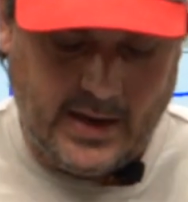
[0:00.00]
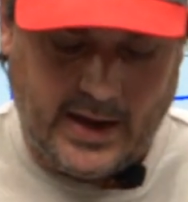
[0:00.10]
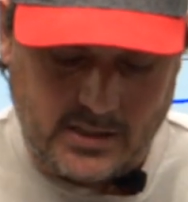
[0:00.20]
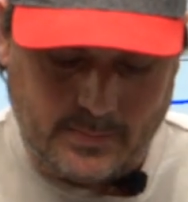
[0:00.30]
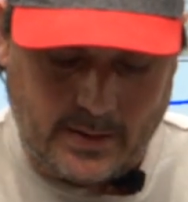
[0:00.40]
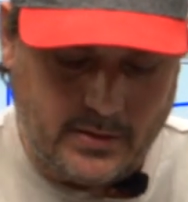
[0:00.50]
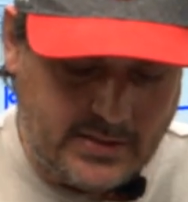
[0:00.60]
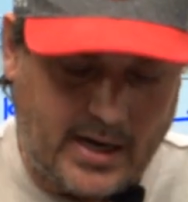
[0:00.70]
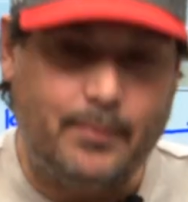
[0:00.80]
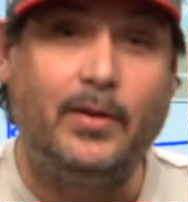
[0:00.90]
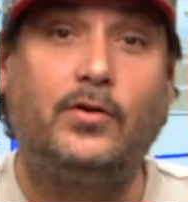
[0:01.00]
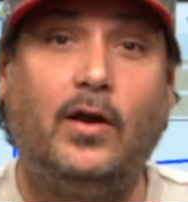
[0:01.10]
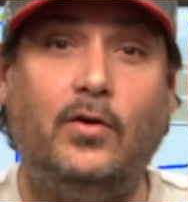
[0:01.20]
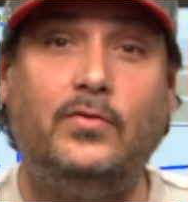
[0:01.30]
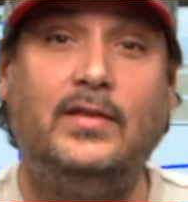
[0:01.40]
How's my retirement
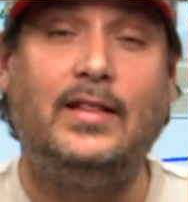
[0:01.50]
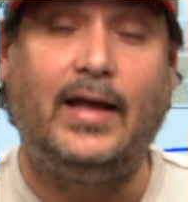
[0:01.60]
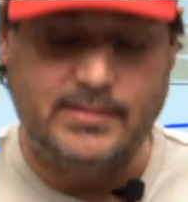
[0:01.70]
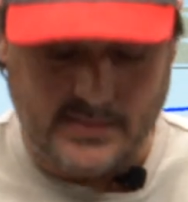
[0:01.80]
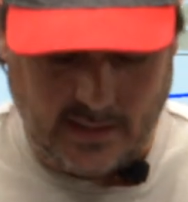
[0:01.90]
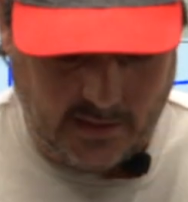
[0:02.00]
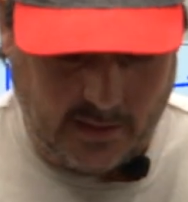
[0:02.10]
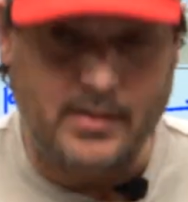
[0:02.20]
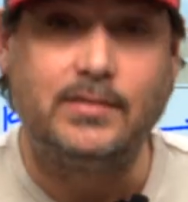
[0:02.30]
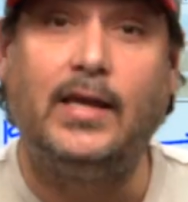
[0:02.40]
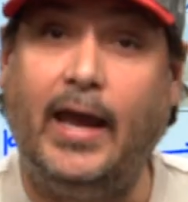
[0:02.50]
grown in the last 10 years?